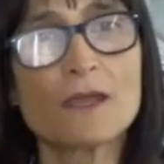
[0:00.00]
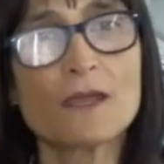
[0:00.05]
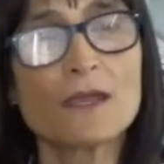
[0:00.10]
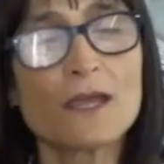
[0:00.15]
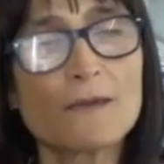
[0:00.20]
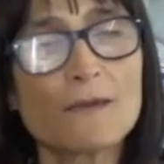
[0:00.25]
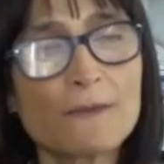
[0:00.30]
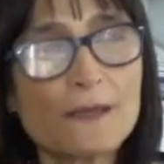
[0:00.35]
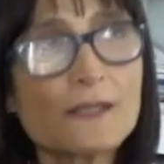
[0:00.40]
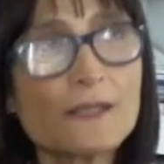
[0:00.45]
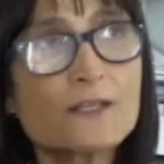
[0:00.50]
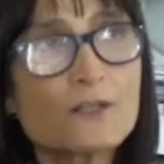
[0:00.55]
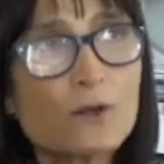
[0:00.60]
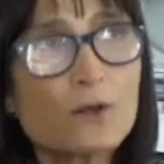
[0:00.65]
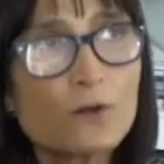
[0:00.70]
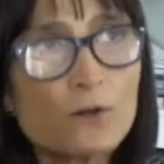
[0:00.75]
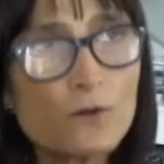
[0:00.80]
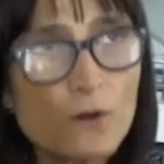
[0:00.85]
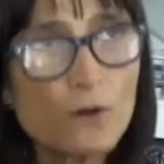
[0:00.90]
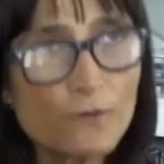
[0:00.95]
And then it's
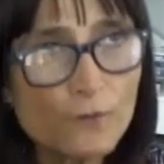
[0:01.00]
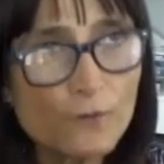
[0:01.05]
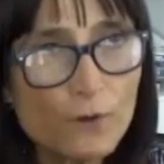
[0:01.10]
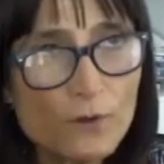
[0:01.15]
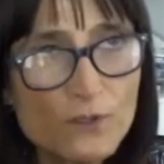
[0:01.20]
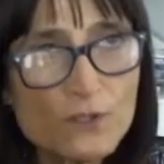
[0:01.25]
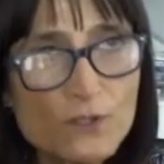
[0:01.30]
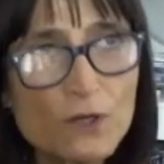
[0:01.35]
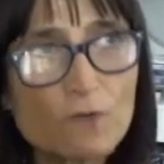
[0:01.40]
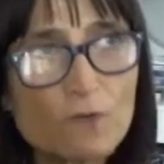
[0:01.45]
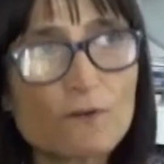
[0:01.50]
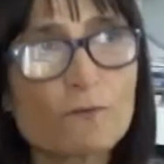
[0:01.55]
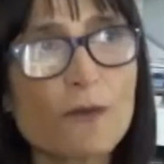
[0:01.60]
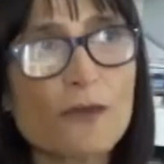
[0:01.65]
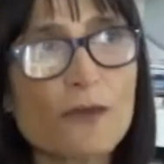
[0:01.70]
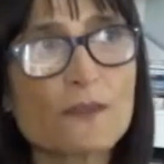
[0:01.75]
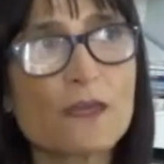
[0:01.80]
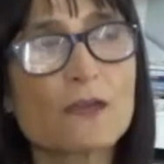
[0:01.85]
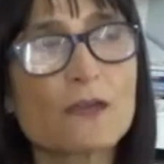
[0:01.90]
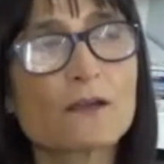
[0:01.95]
all, of course, covered by
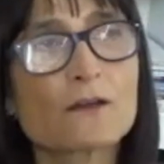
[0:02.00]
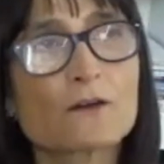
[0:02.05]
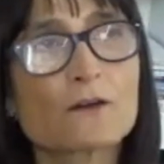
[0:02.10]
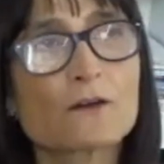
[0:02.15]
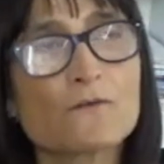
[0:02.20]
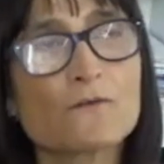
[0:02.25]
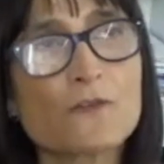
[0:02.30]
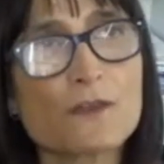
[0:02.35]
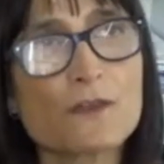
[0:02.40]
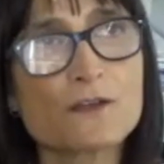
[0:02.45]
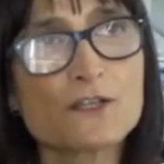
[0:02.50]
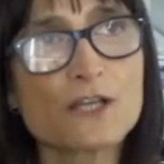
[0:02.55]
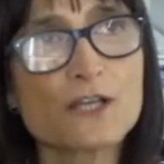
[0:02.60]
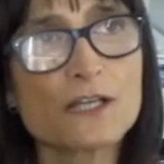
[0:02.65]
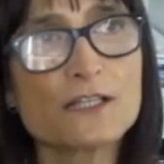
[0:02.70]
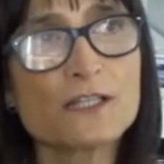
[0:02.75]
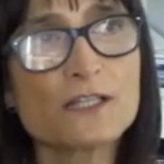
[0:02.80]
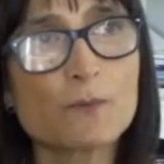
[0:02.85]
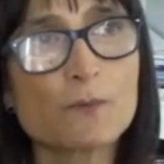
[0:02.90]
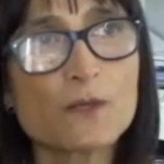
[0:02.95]
the
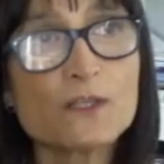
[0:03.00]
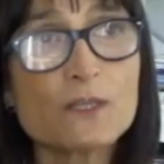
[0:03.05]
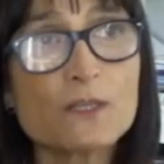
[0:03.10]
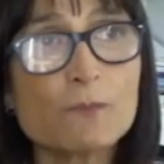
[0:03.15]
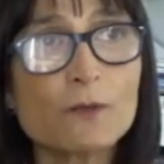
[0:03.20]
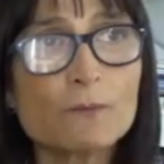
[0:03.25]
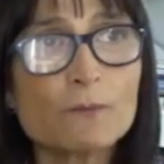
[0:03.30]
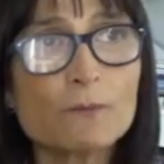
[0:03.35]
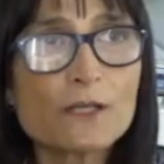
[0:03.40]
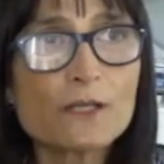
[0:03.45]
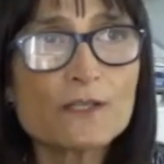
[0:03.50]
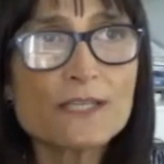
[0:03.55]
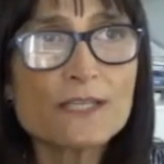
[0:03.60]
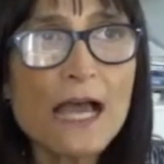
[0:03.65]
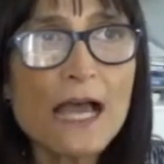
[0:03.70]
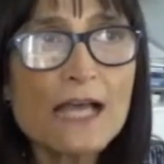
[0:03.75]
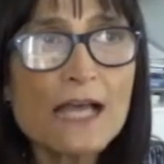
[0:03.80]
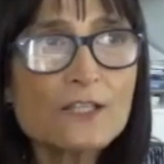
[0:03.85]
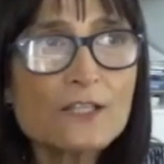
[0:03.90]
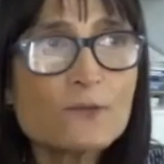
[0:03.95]
confidentiality principle, because it
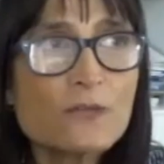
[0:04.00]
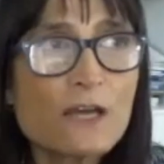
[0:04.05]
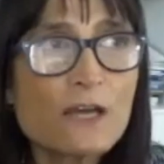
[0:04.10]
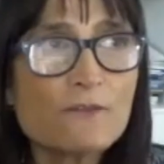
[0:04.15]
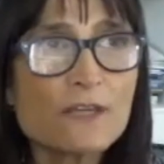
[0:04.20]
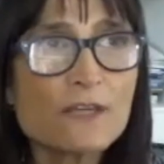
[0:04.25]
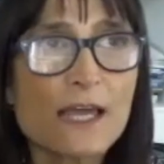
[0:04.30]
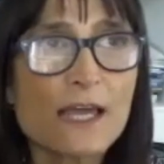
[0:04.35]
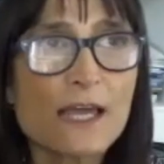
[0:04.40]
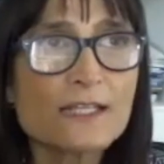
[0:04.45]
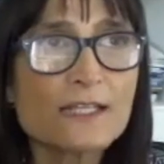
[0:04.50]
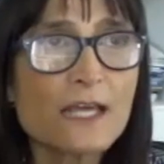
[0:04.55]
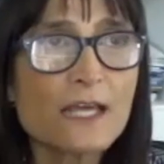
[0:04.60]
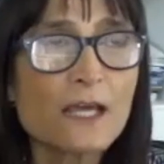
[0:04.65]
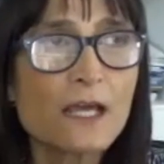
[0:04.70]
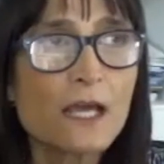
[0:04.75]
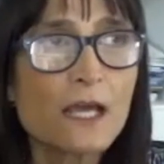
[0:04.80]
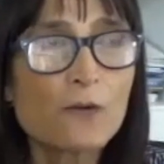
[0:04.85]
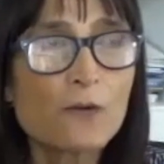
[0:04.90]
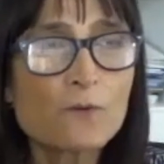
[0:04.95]
has to navigate,
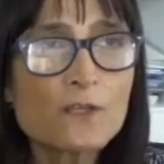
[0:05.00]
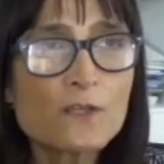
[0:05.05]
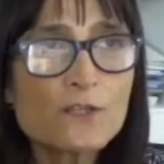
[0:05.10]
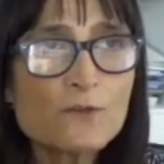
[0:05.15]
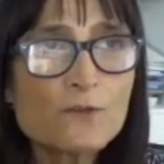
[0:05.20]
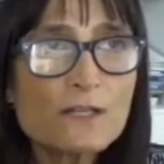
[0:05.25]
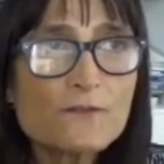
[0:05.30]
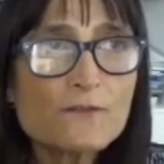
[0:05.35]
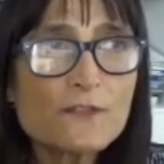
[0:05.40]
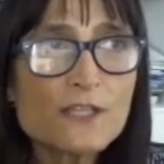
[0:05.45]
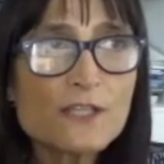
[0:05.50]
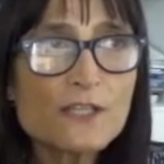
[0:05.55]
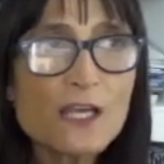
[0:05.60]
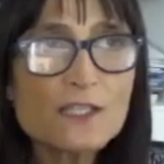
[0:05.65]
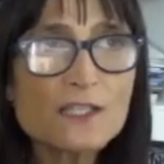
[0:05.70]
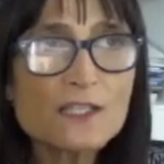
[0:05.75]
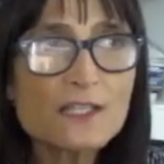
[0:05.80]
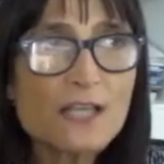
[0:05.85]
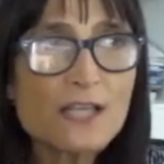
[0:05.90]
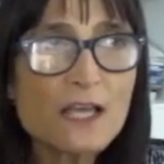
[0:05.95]
restorative
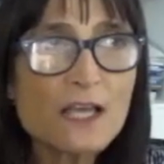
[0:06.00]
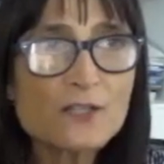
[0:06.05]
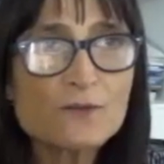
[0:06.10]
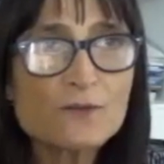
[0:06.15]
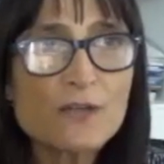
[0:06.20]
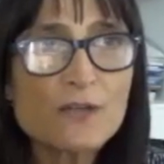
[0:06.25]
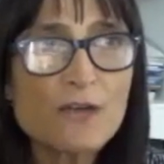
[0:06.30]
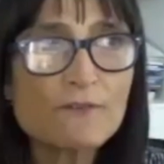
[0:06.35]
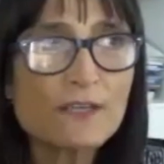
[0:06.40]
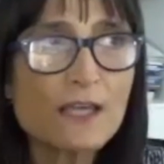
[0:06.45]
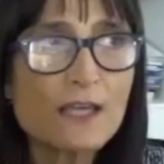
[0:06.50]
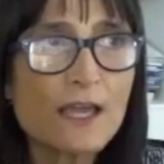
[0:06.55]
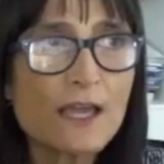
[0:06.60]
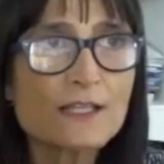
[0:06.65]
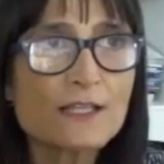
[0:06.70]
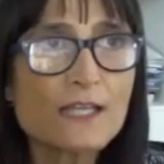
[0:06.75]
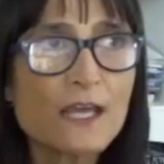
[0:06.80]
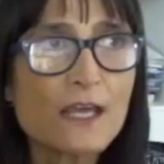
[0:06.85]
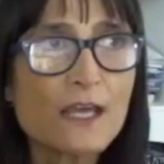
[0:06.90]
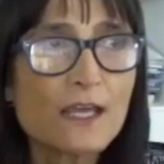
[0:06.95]
justice has to navigate
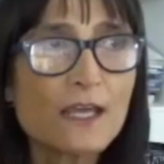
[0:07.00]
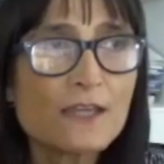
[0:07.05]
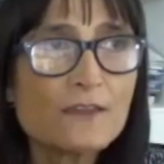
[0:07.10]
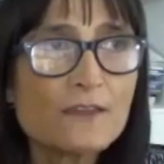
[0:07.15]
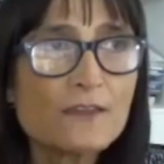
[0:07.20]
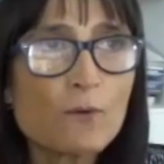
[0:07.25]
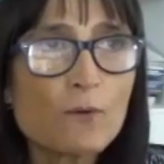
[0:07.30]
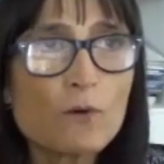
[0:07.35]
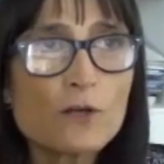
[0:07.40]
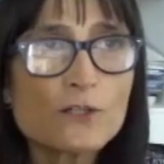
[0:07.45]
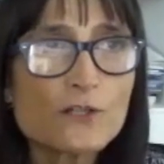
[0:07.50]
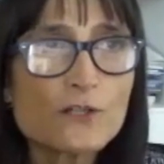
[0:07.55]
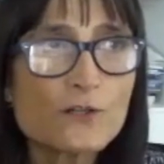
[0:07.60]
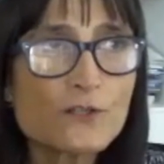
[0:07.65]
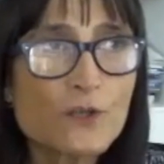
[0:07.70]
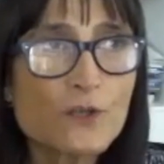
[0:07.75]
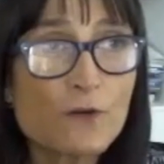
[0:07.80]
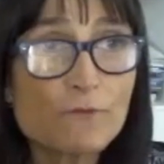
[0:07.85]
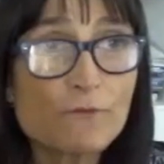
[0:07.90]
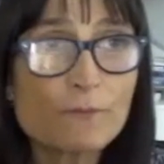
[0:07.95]
in the waters
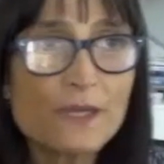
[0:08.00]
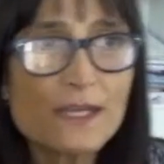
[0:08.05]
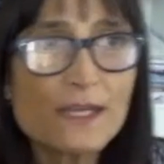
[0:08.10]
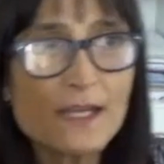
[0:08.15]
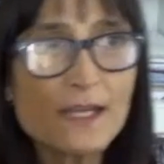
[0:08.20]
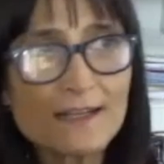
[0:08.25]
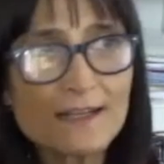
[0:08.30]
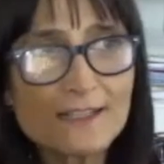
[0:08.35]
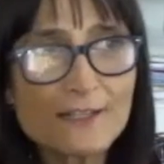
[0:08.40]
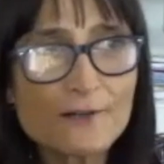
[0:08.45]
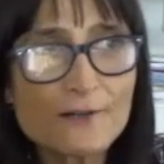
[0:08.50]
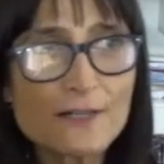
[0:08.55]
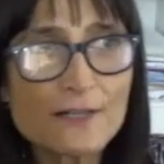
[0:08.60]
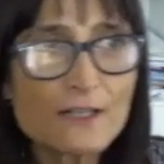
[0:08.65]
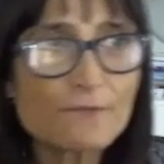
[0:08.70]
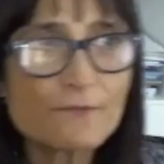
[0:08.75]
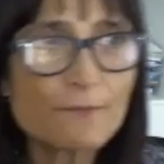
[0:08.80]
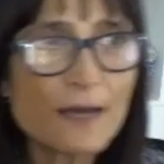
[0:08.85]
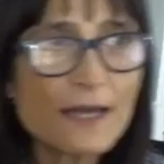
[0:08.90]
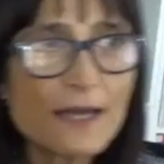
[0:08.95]
of being an
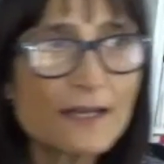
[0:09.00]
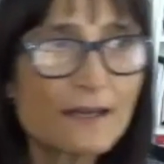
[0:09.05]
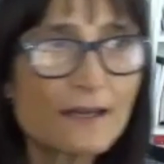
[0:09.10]
alternative, but